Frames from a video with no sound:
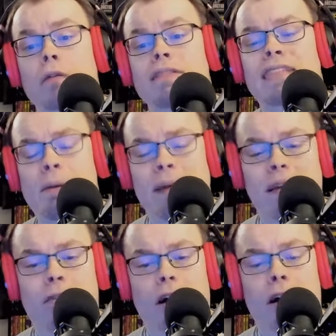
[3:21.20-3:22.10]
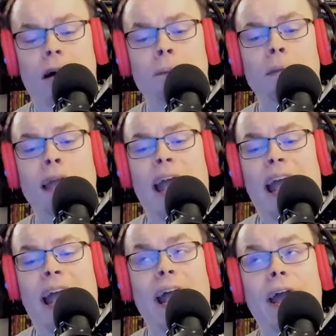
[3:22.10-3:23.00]
Sammy Guevara,
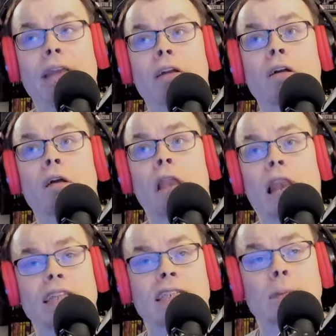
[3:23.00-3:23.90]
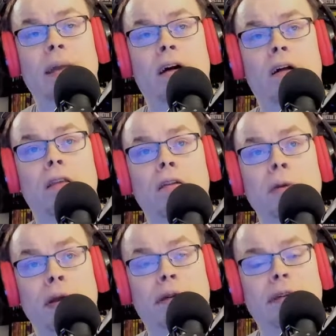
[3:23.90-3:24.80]
and La Champion
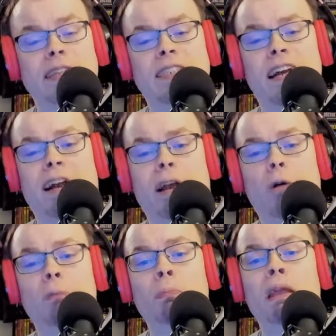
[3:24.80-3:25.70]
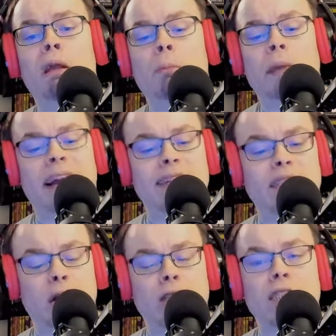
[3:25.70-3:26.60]
Chris Jericho, because
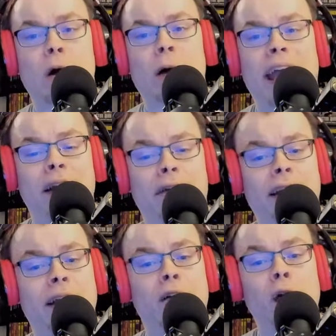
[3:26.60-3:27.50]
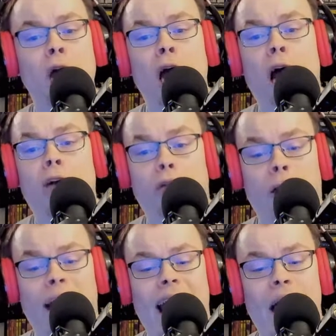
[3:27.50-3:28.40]
they're so angry over
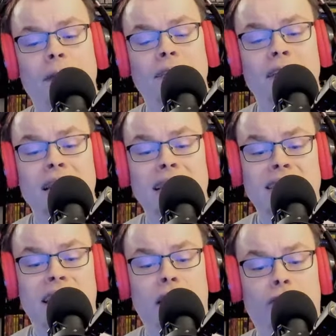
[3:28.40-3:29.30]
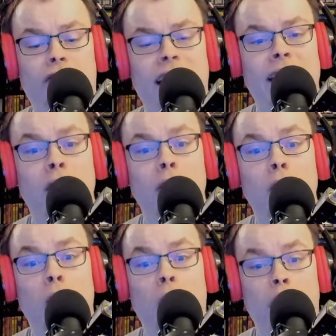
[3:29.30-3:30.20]
what happened to their friend
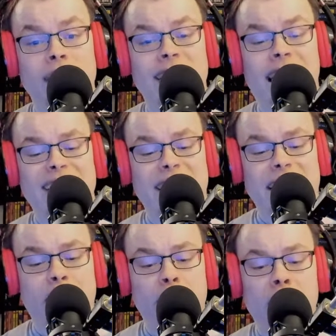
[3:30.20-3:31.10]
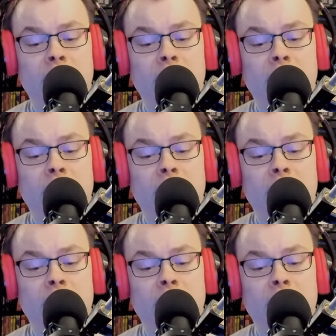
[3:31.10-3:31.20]
Orange Cassidy.